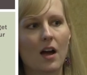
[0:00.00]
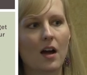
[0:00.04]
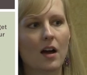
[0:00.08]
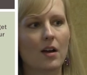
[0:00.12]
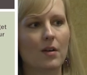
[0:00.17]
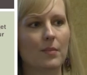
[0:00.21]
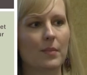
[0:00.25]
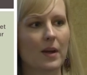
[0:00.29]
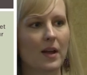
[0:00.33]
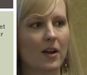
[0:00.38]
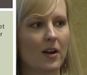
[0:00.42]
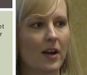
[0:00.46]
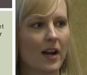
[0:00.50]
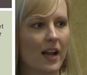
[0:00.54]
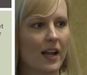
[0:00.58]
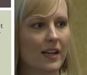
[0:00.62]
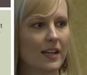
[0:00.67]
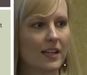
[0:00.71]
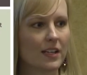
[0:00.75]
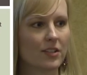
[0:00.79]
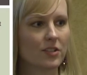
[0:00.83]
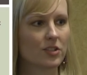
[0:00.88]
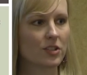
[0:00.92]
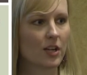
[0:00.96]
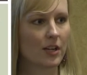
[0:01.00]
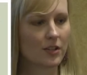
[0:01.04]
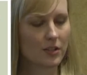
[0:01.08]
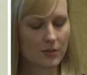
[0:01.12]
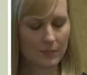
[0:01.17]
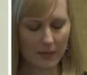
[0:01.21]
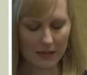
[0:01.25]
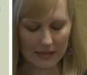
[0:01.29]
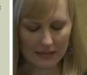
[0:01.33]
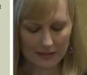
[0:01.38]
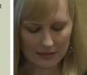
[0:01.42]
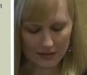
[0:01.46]
or any
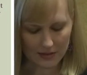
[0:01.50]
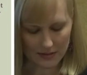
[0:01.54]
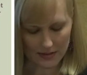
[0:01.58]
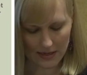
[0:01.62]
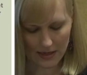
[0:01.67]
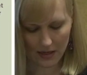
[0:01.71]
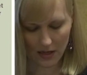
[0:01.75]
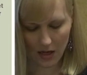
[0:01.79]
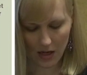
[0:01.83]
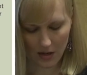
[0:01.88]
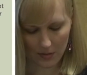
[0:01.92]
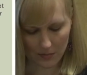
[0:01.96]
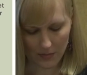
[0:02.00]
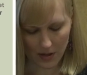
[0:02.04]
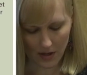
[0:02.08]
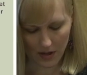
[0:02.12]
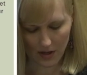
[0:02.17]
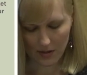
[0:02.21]
judgments that come